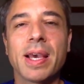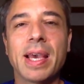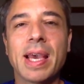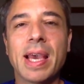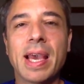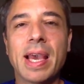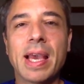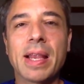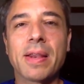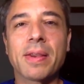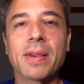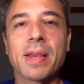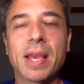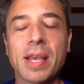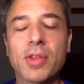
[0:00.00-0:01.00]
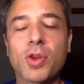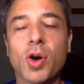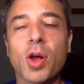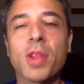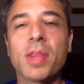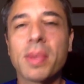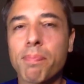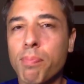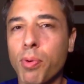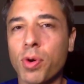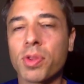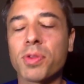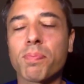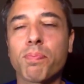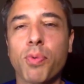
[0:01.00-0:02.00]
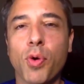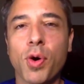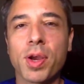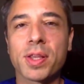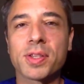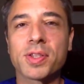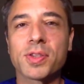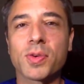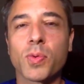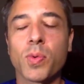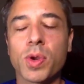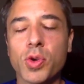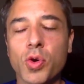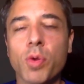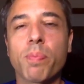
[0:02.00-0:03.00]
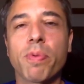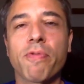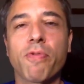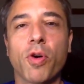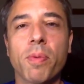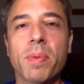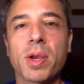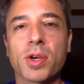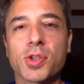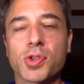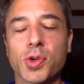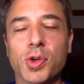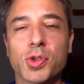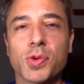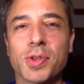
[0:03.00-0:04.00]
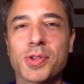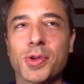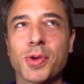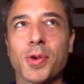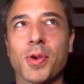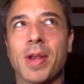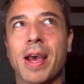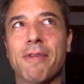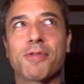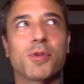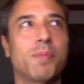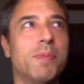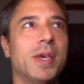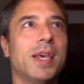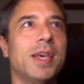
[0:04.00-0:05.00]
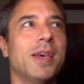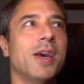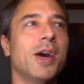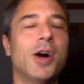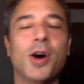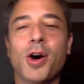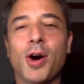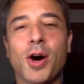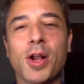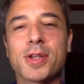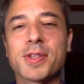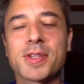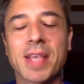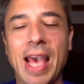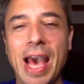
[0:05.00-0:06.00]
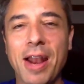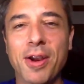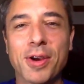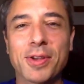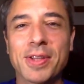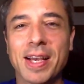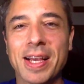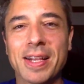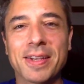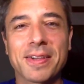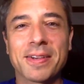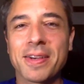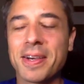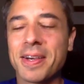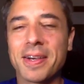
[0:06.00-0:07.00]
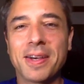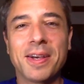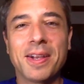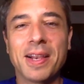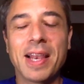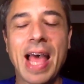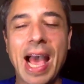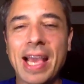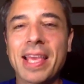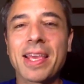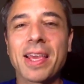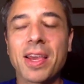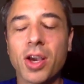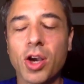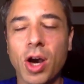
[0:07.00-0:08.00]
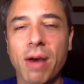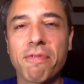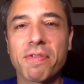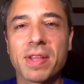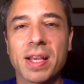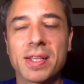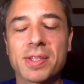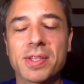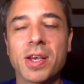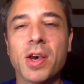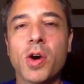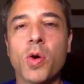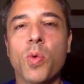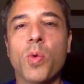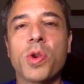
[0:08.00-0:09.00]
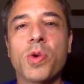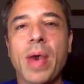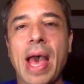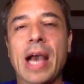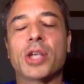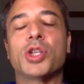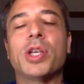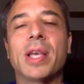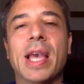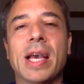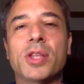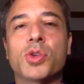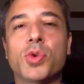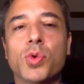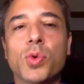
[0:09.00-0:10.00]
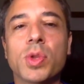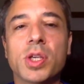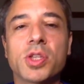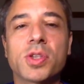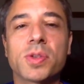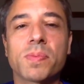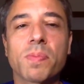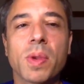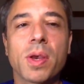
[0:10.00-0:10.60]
and hit all the important points when you're performing a surgery, so you don't have to be all scattered and lacking in confidence when you actually get to do this